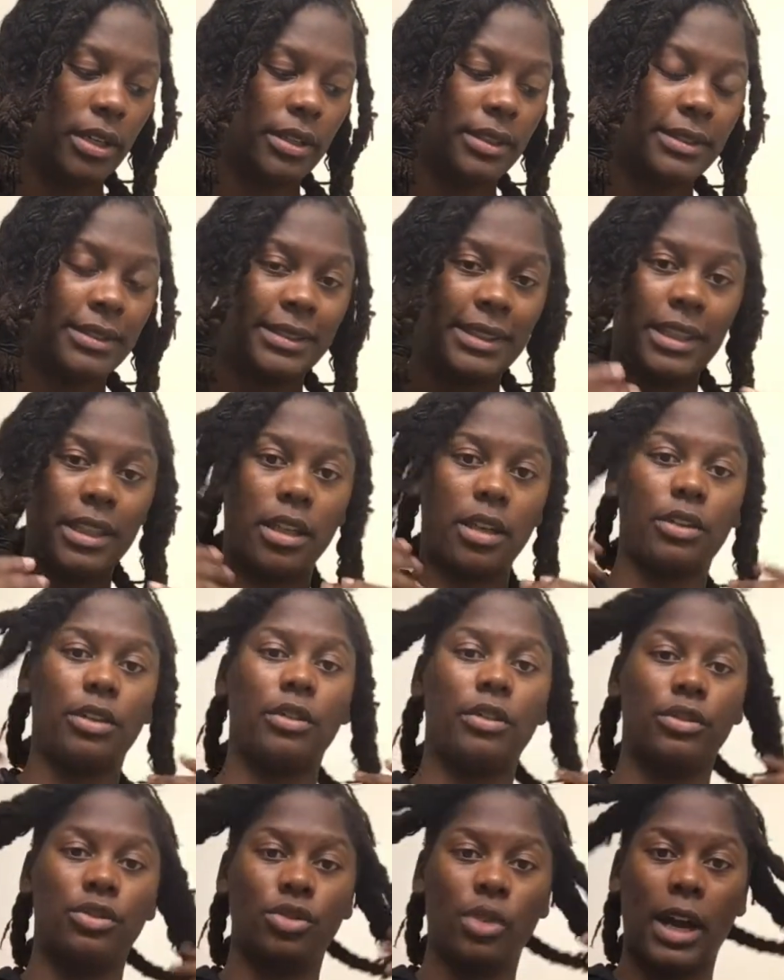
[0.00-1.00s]
sit under
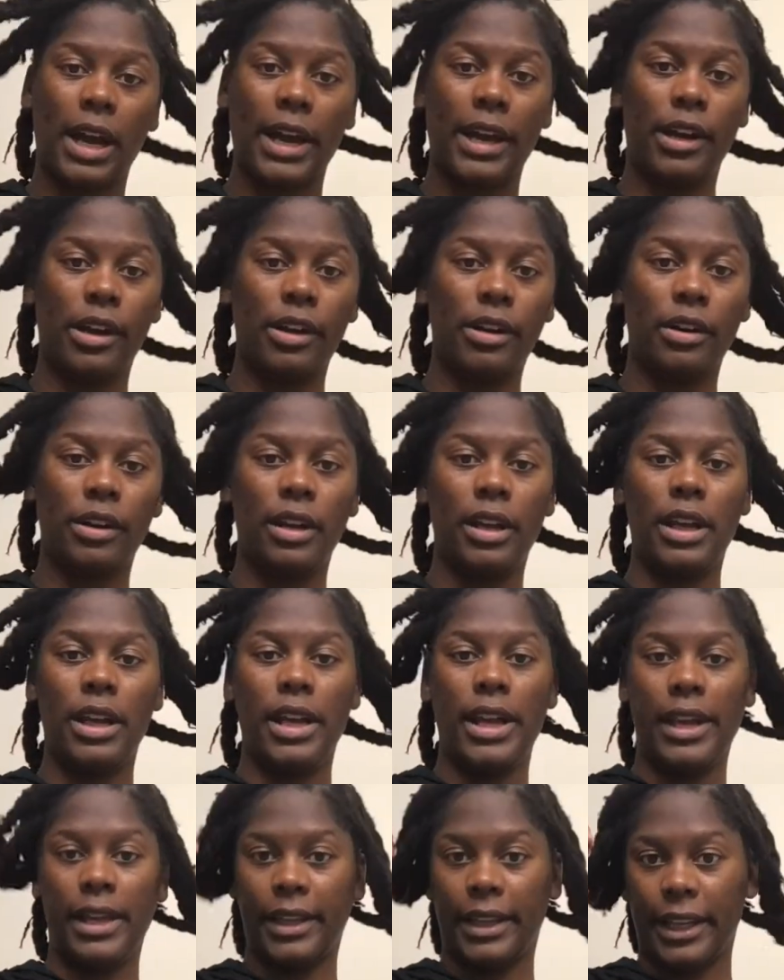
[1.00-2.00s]
the dryer
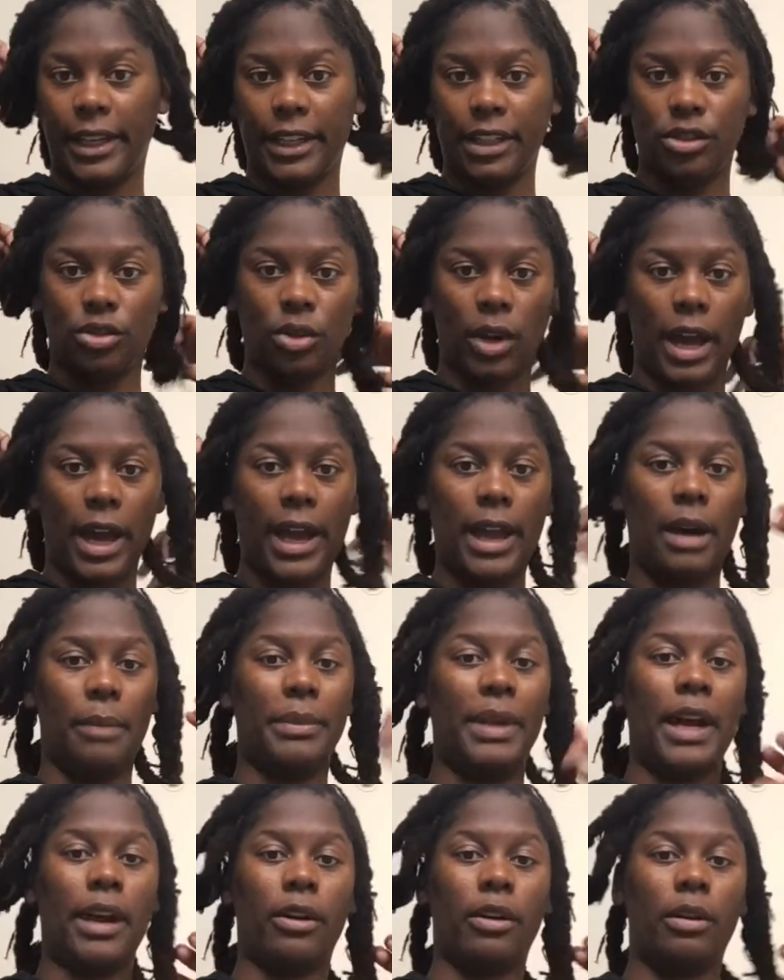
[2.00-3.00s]
and let it dry. I'm
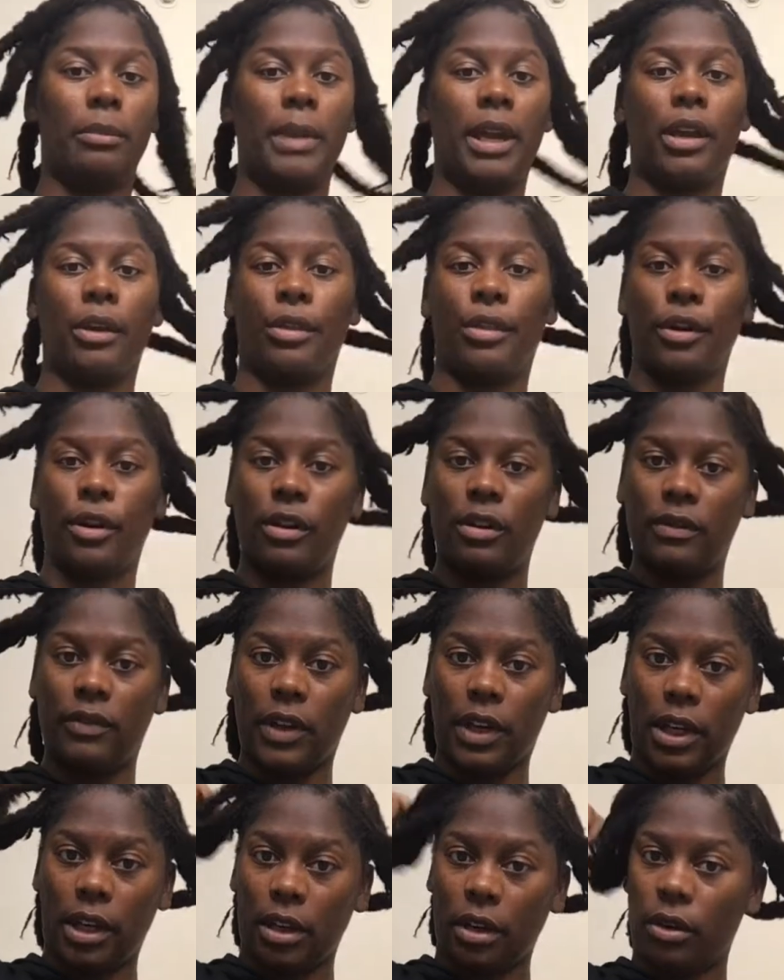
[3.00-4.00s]
not going to make a third
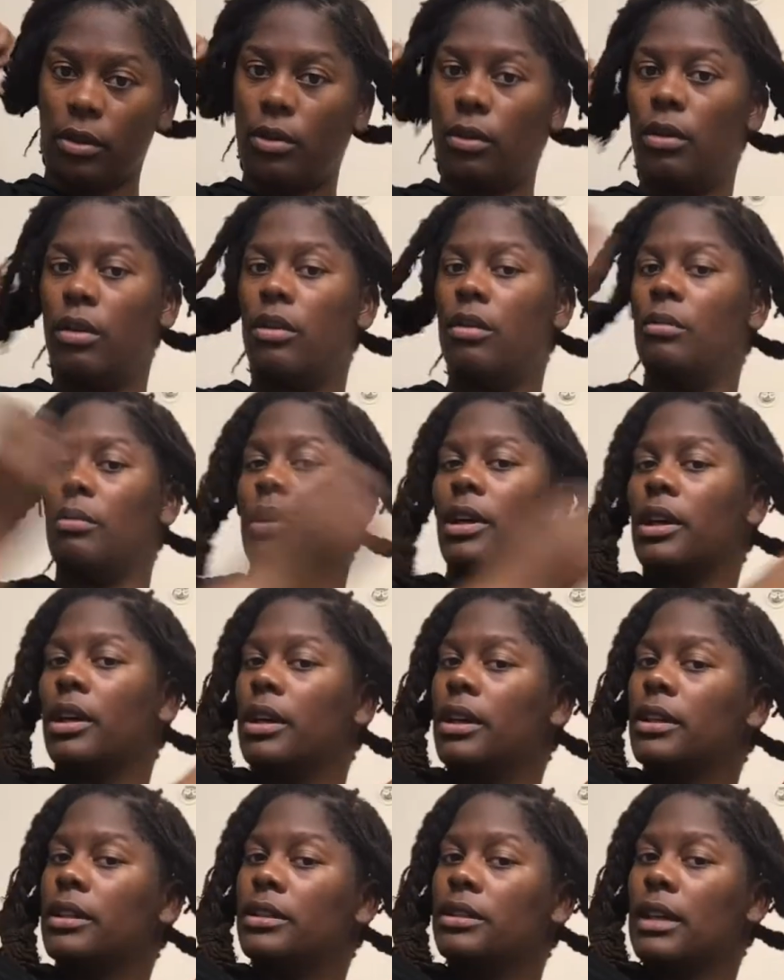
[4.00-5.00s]
video
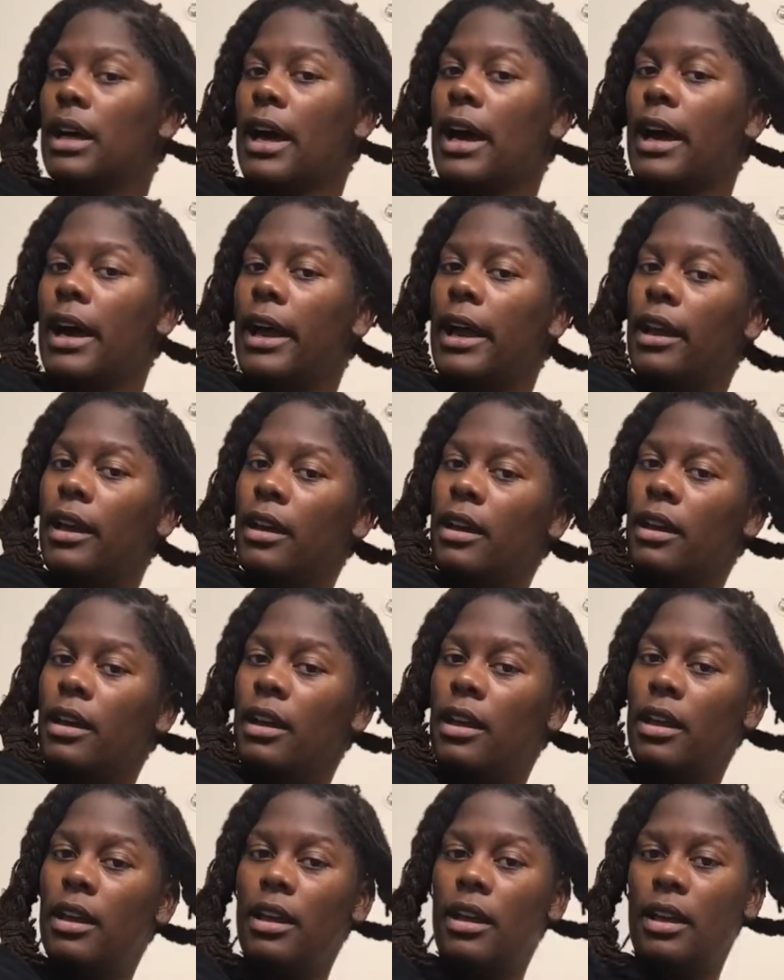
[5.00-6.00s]
because I
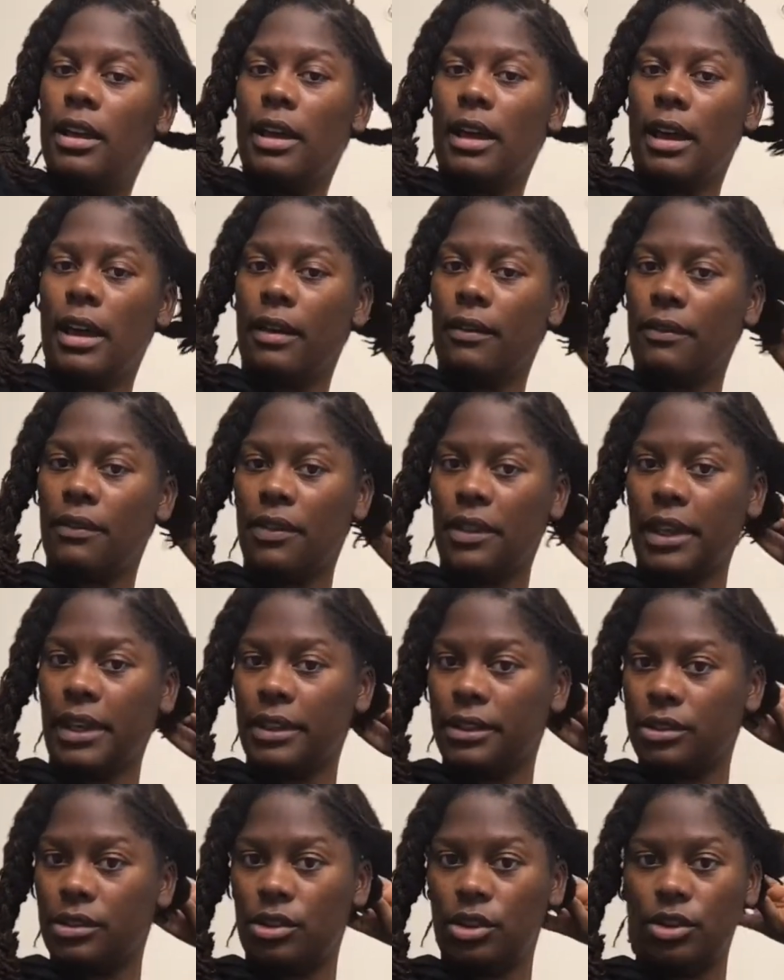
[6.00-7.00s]
have
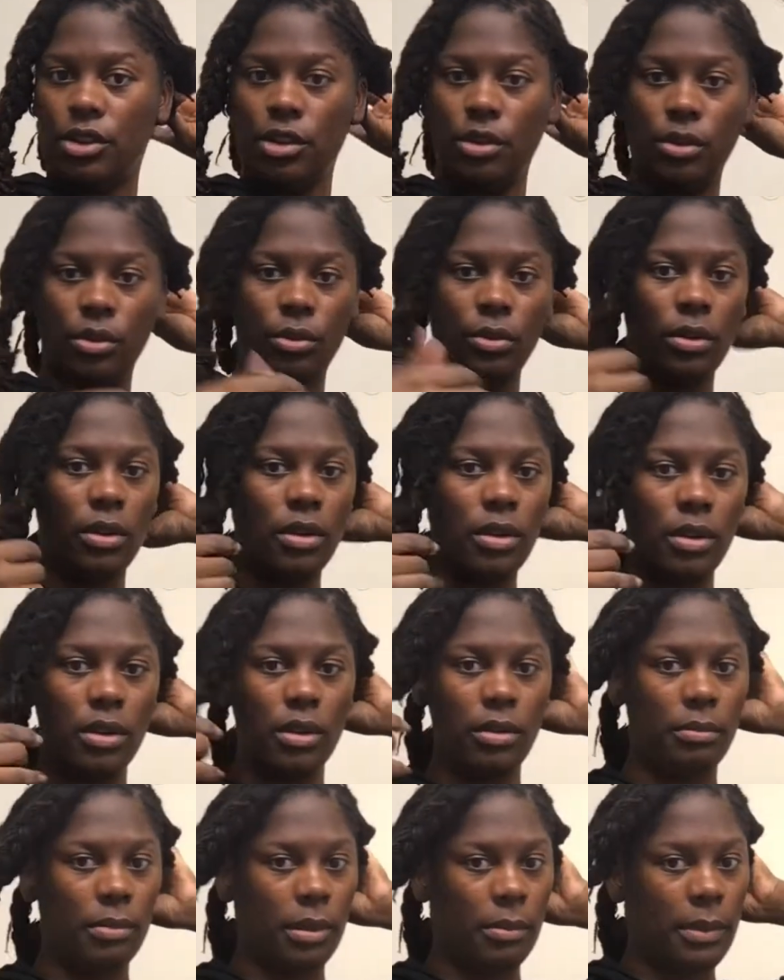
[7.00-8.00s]
things to do,
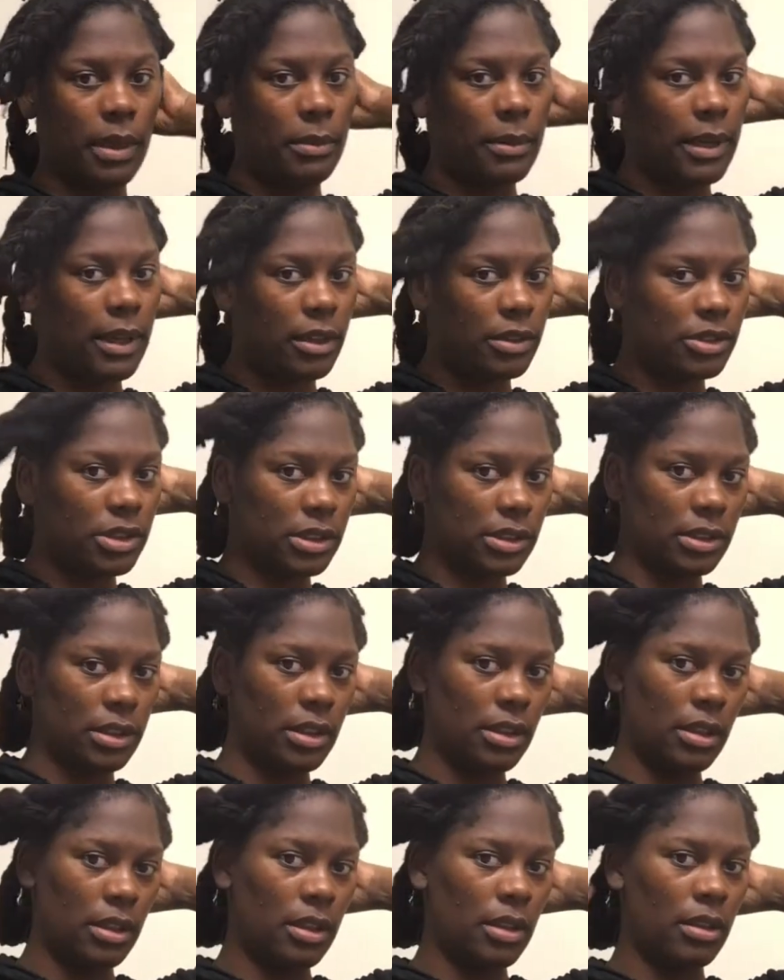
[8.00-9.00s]
but maybe I'll just
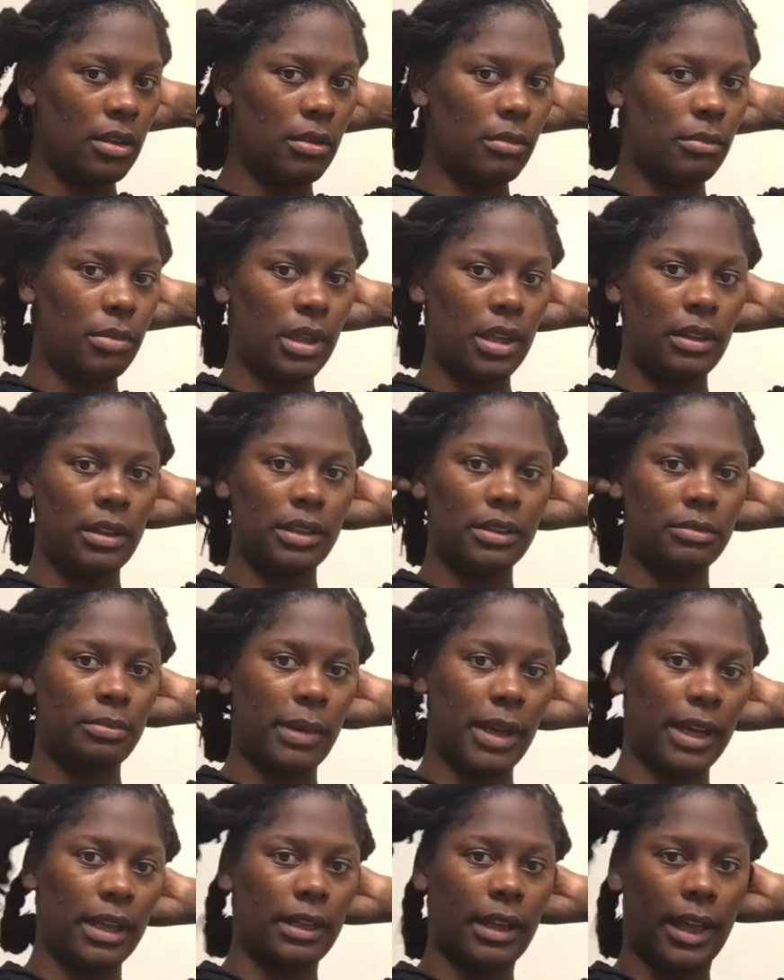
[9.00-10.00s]
pin this
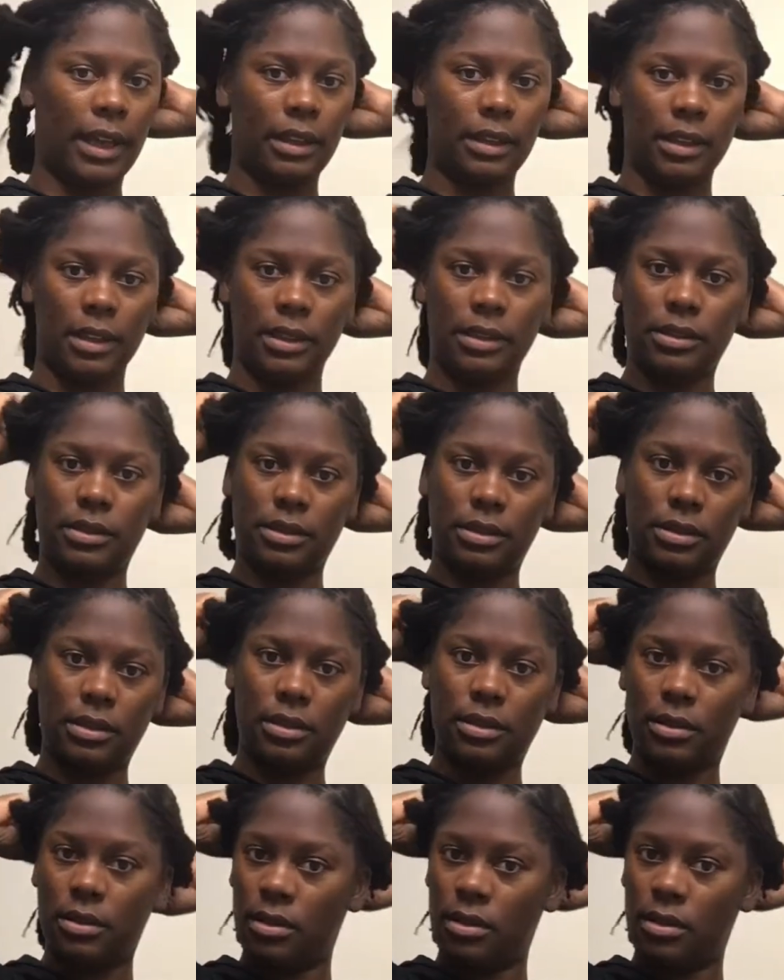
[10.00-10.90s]
back like this.